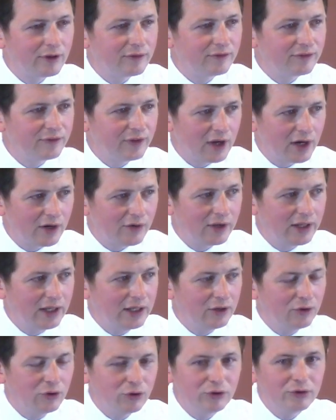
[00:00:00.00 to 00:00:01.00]
a
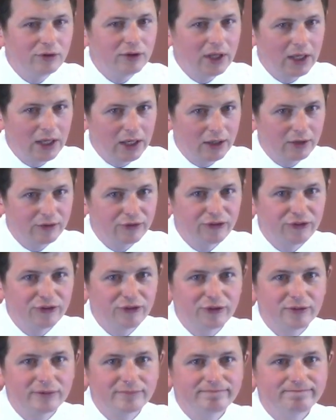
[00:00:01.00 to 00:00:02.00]
very good
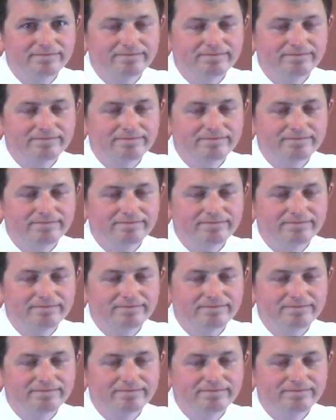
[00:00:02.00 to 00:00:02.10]
case.